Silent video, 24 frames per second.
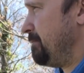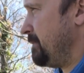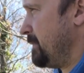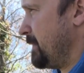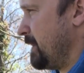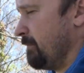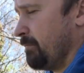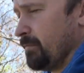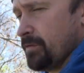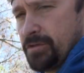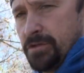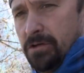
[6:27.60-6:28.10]

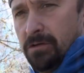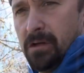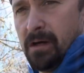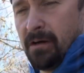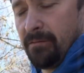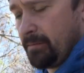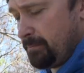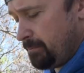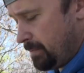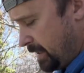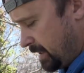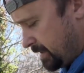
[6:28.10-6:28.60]
If you're shooting off
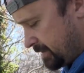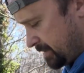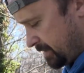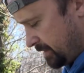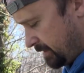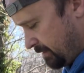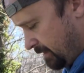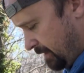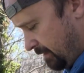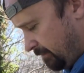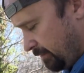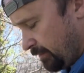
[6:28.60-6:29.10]
a bench and
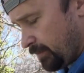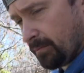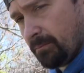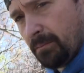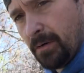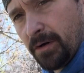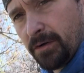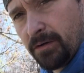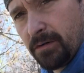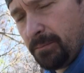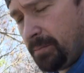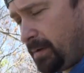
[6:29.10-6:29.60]
you have a little
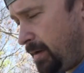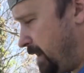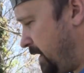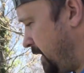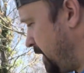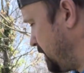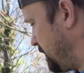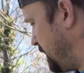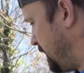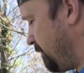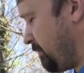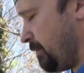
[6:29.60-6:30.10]
monopod
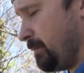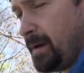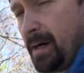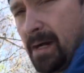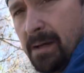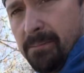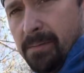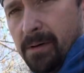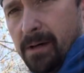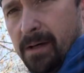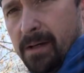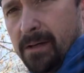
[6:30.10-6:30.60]
and you have a
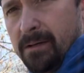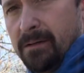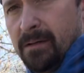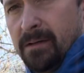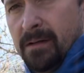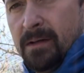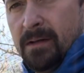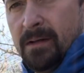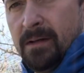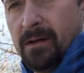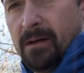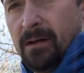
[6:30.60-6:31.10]
bipod
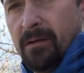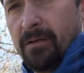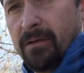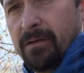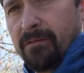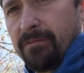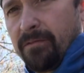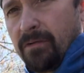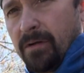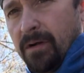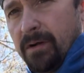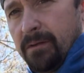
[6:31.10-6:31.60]
on the
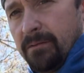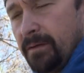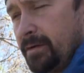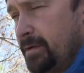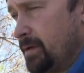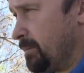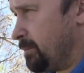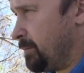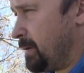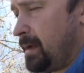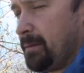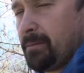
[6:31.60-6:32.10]
front, then
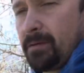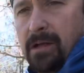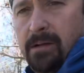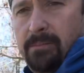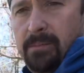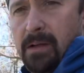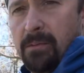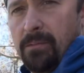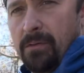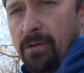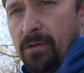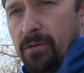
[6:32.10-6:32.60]
you're probably going to
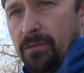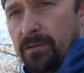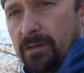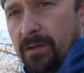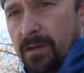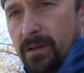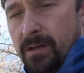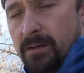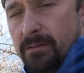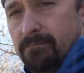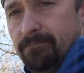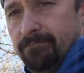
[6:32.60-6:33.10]
be able to hold the
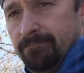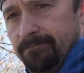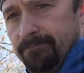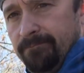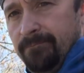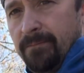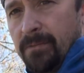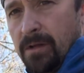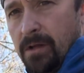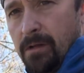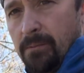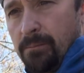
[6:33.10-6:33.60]
gun,
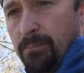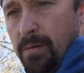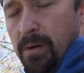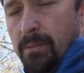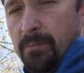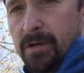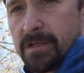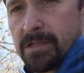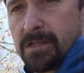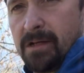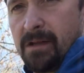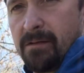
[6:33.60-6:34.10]
you know, pretty
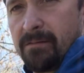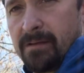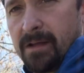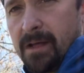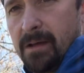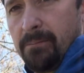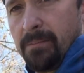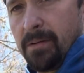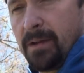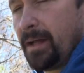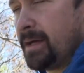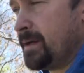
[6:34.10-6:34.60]
much in the
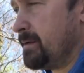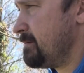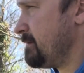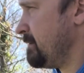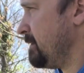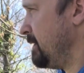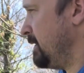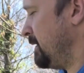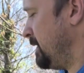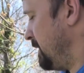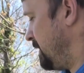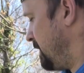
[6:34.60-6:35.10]
same place
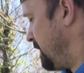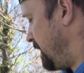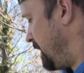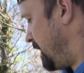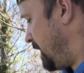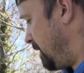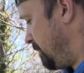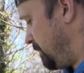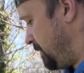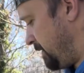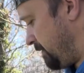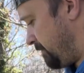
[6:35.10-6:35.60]

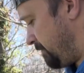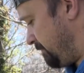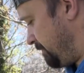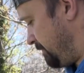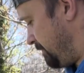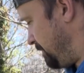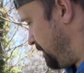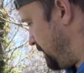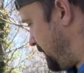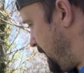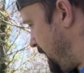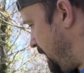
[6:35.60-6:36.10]
as
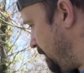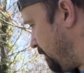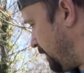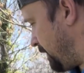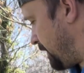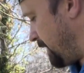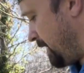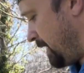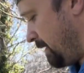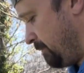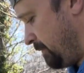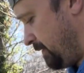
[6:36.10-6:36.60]
every
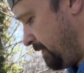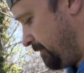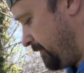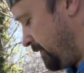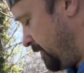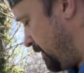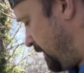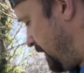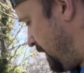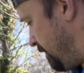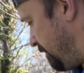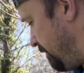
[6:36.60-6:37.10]
time. But
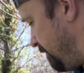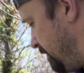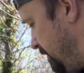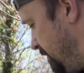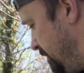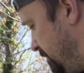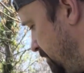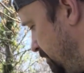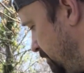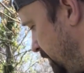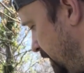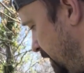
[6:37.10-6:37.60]

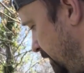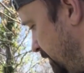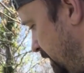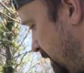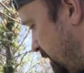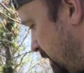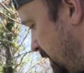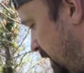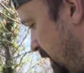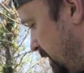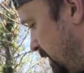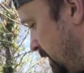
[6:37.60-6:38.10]
if this
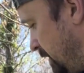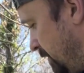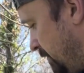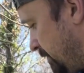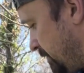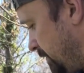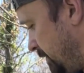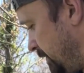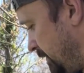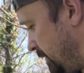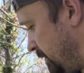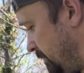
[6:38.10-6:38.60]
gun tilts
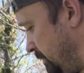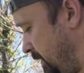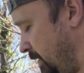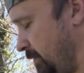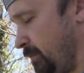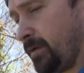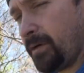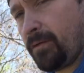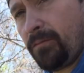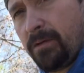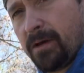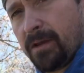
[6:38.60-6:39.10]
a little bit
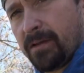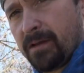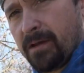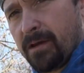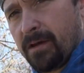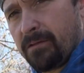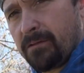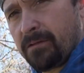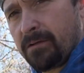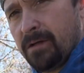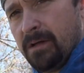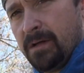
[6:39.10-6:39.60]
one way or the
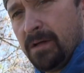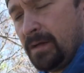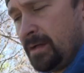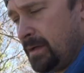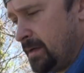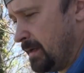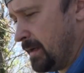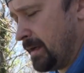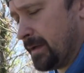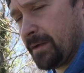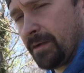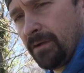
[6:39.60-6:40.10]
other,
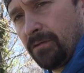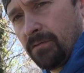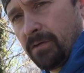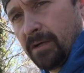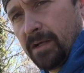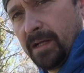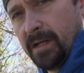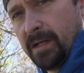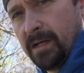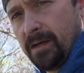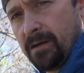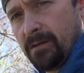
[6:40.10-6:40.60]
a
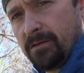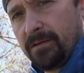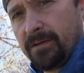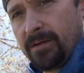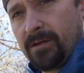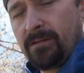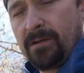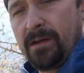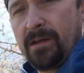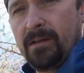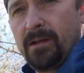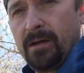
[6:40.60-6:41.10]
degree here, a
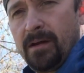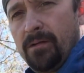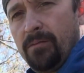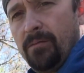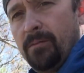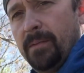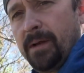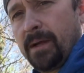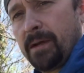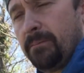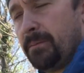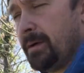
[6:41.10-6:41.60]
degree there will
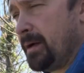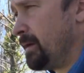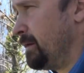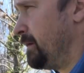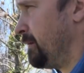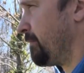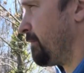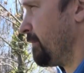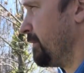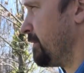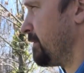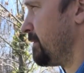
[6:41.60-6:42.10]
make a big
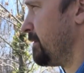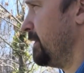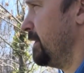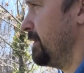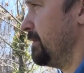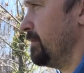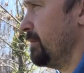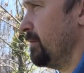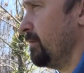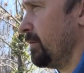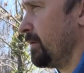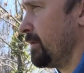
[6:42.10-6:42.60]
difference
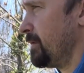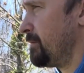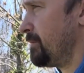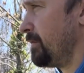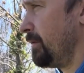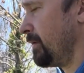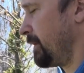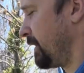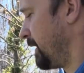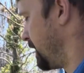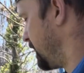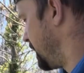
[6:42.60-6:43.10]
as you really
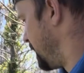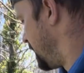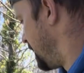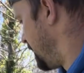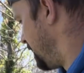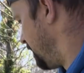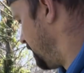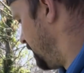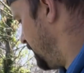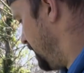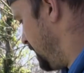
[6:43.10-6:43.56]
start getting out.